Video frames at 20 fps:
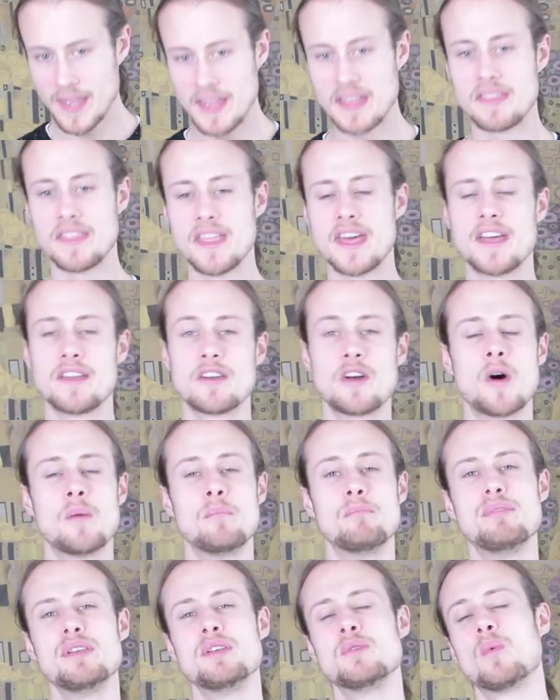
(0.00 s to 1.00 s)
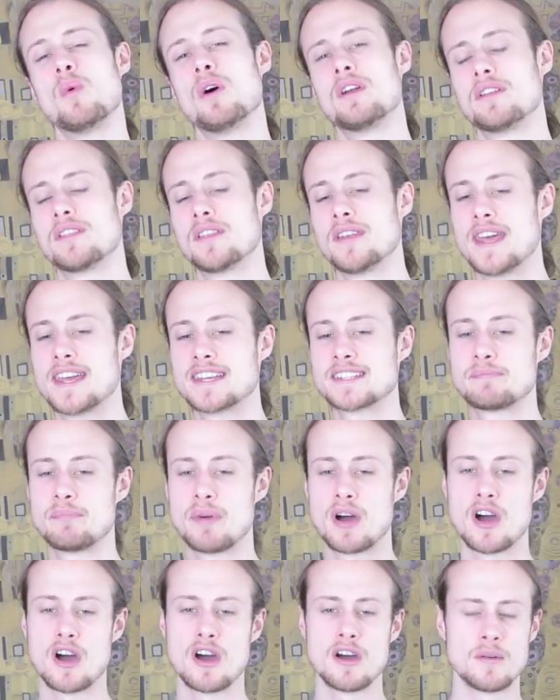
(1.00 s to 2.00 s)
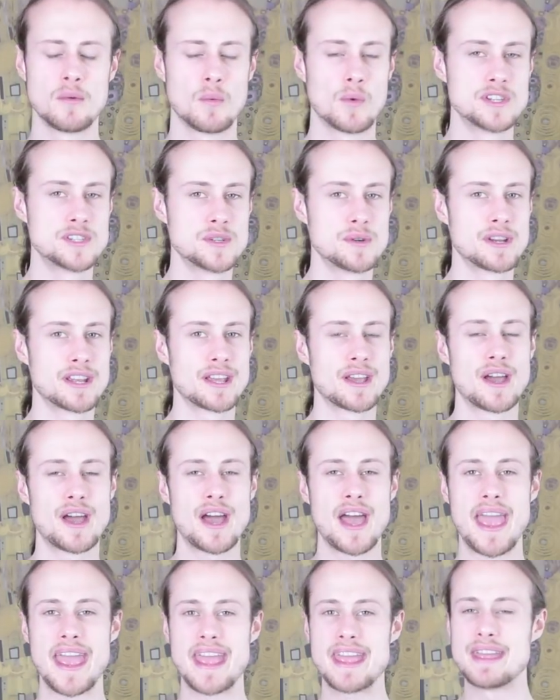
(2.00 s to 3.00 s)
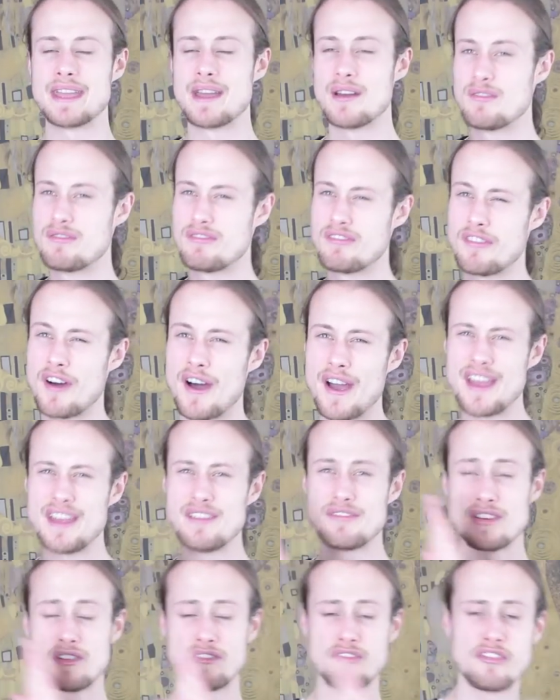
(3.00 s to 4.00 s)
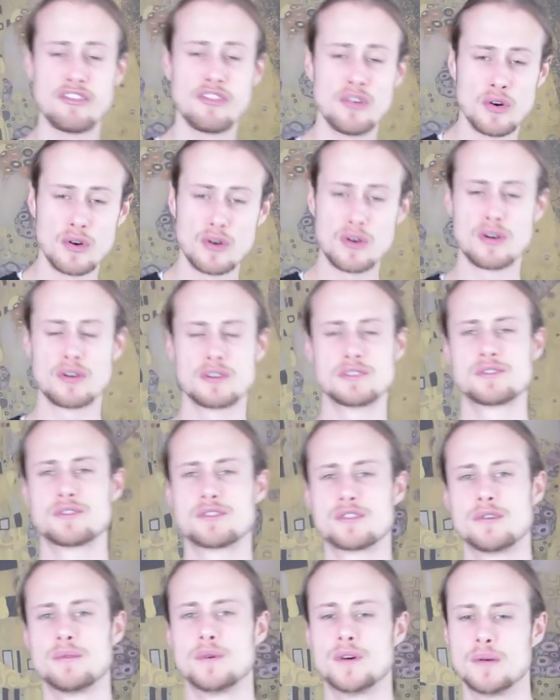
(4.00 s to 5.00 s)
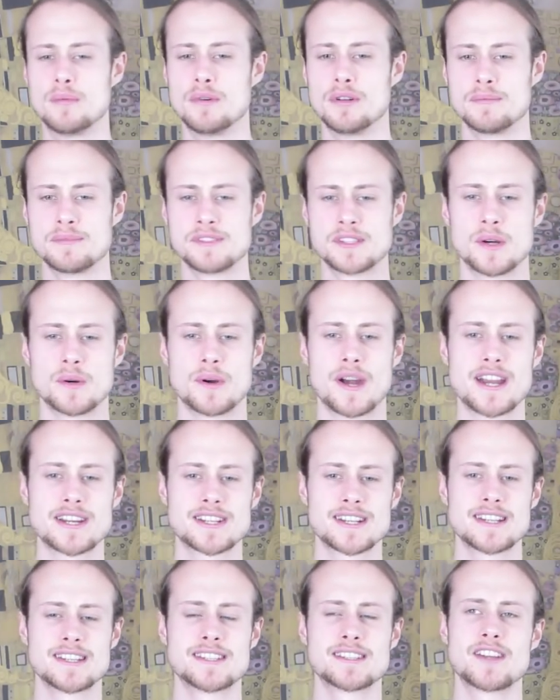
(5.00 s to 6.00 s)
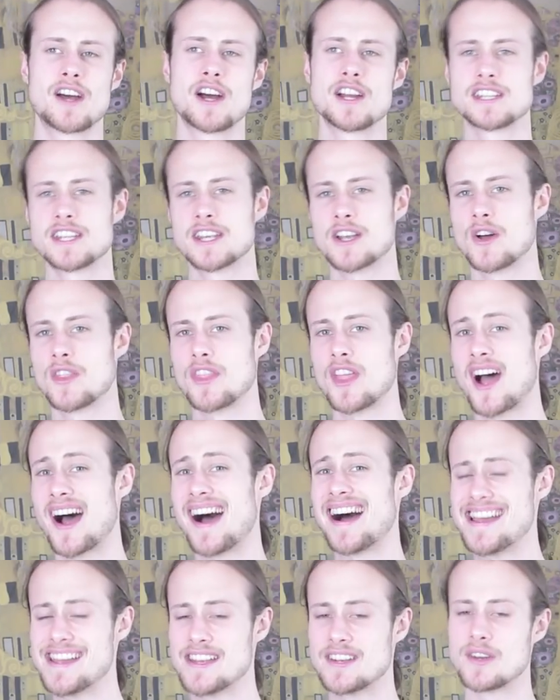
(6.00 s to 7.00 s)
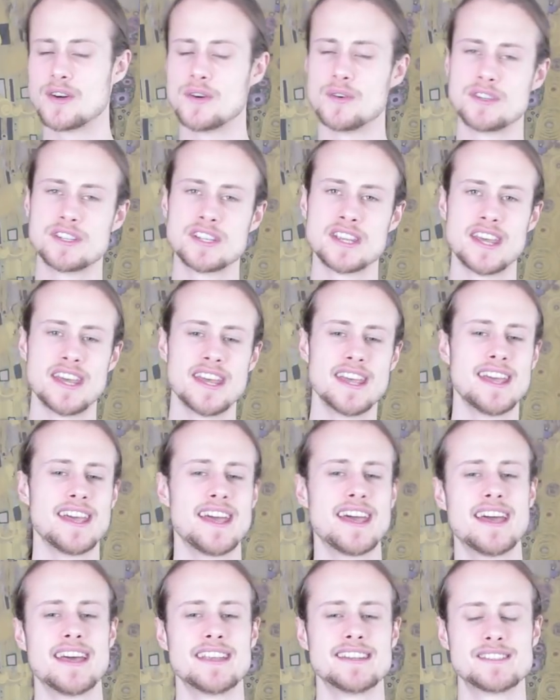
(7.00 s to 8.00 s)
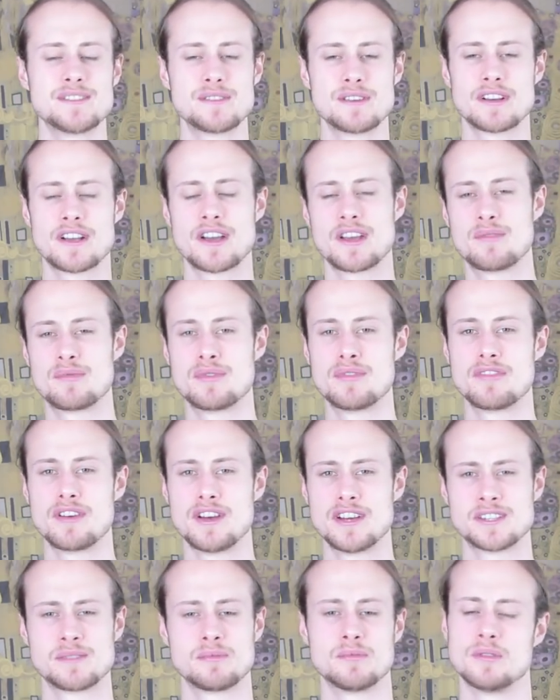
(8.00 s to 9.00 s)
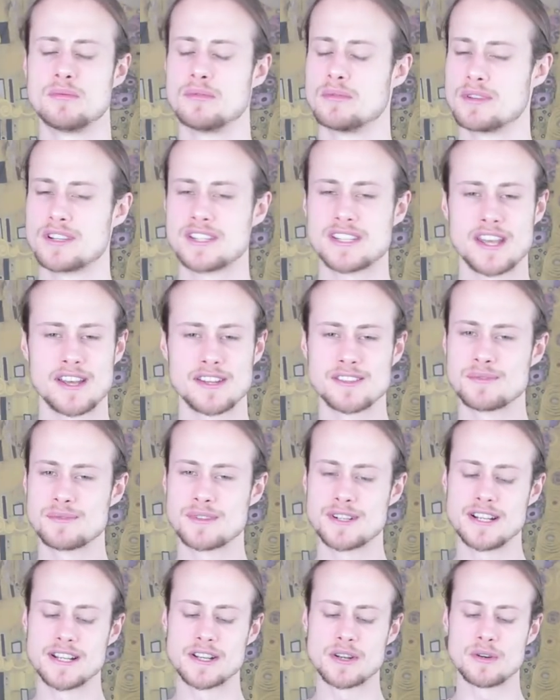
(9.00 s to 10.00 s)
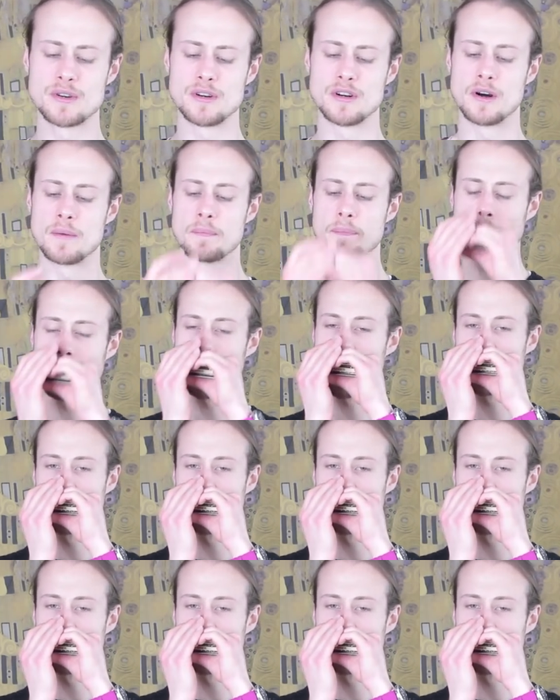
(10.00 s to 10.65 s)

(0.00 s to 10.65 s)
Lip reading: And then on beat one of the next bar, we're doing a 5-4 draw warble. So we're actually starting on the higher note and doing a kind of reversed warble, which sounds really cool.